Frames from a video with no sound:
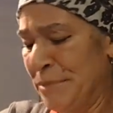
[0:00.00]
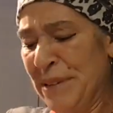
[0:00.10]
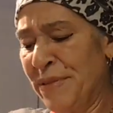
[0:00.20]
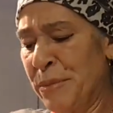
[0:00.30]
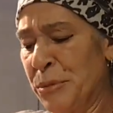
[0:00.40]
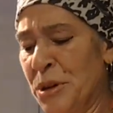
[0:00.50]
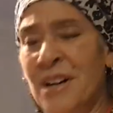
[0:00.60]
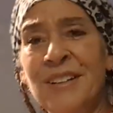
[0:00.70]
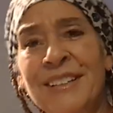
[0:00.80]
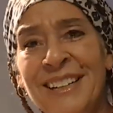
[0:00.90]
beef and
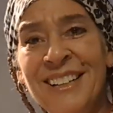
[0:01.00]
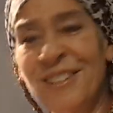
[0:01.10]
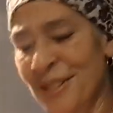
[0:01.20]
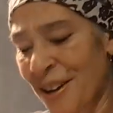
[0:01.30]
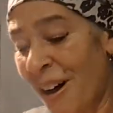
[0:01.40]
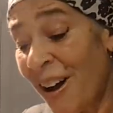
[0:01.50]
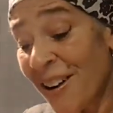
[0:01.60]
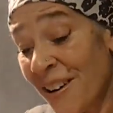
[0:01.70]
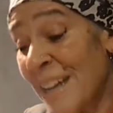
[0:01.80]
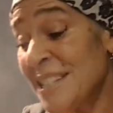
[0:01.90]
broccoli. There's
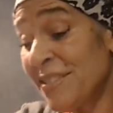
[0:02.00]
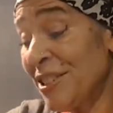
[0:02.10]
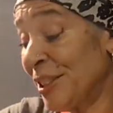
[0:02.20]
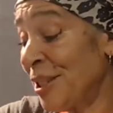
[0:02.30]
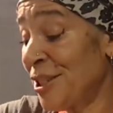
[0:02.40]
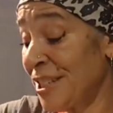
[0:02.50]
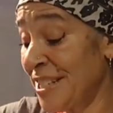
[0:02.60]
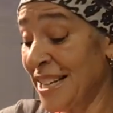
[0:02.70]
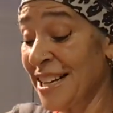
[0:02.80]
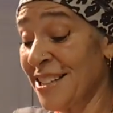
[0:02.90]
all kinds of delicious
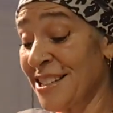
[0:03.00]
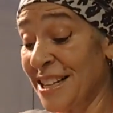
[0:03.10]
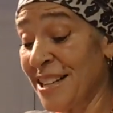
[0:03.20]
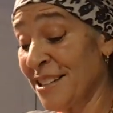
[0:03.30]
things,